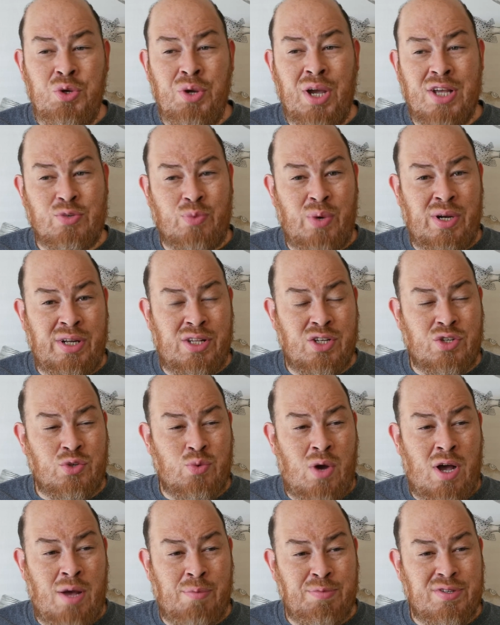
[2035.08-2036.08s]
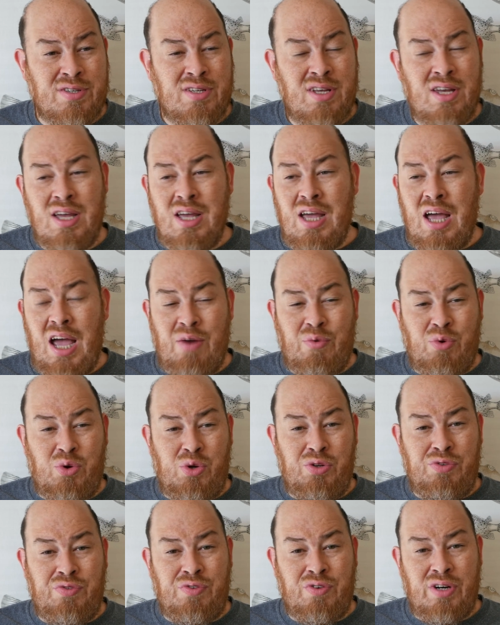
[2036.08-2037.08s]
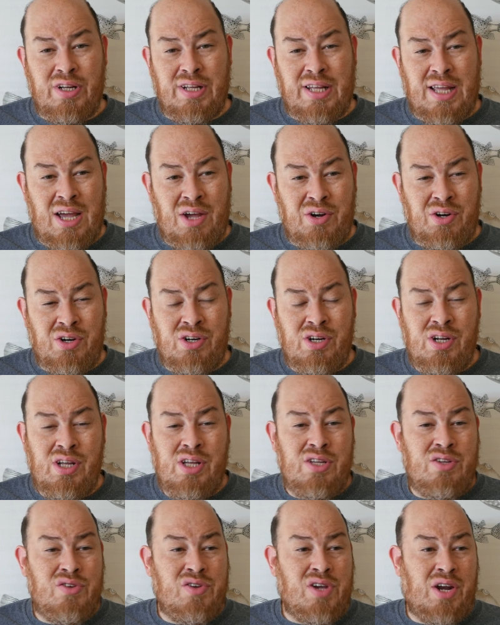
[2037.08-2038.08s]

you guys went in the swamps, I rolled for an encounter,